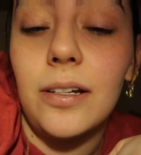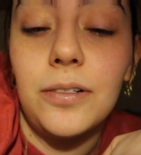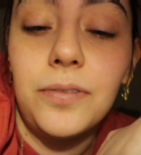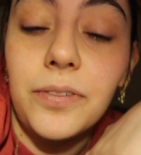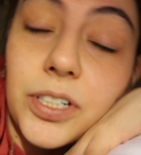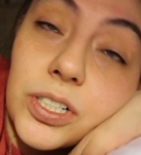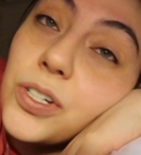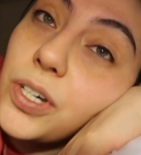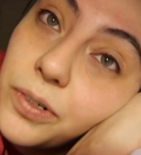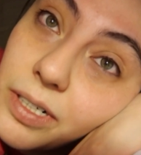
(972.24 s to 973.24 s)
loaf, I forgot to
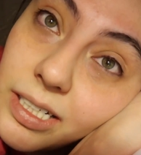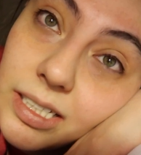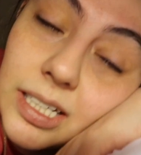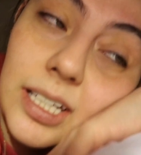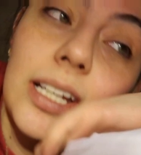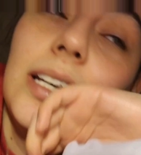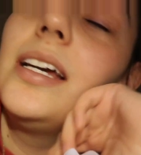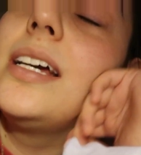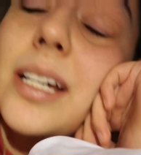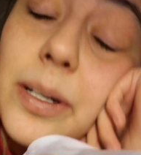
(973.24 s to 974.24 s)
show it.
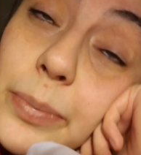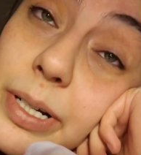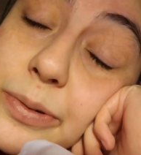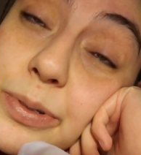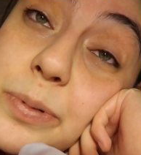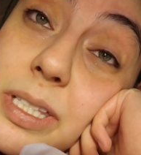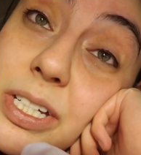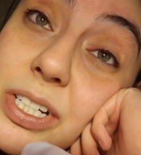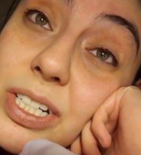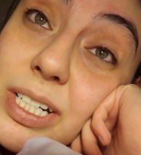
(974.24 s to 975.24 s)
But it was really
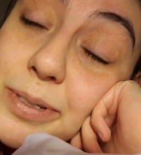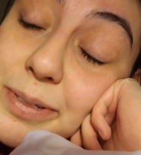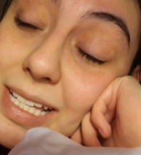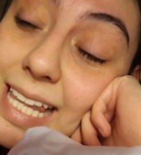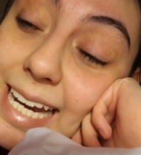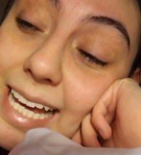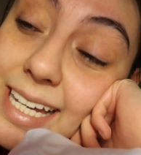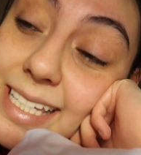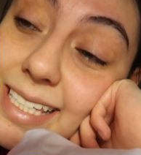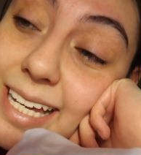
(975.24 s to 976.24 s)
good, it was really
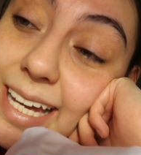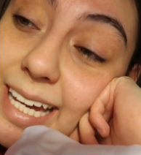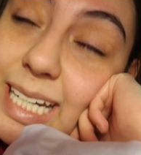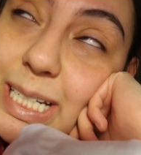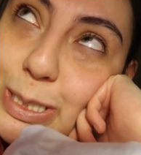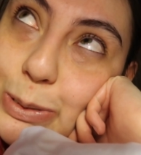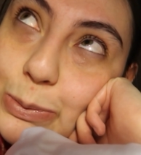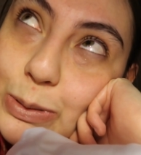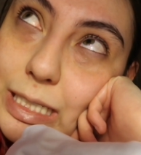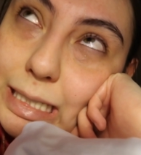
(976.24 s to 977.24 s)
nice. I had
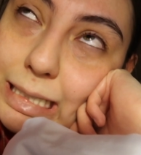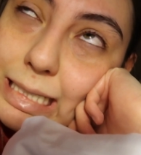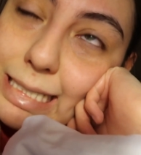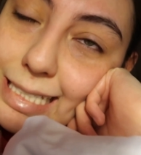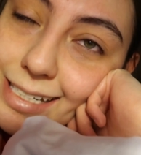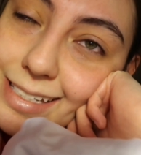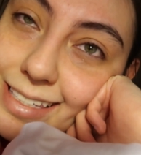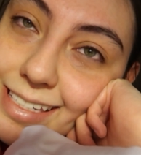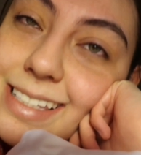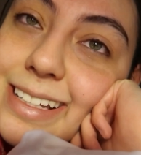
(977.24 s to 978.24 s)
two cheeky
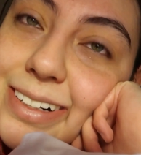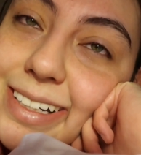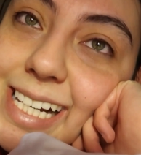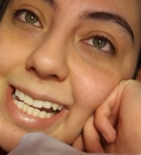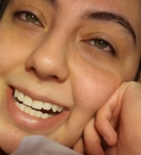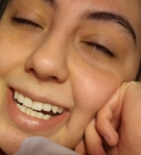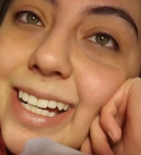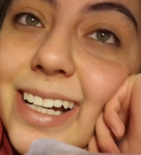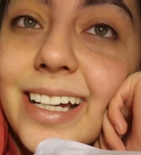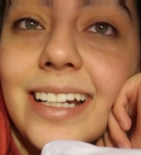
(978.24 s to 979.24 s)
slices, not gonna lie,
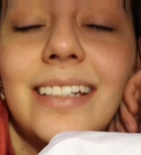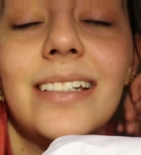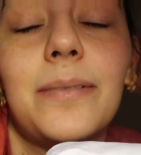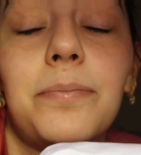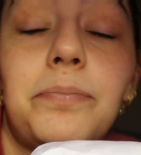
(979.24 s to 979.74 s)
and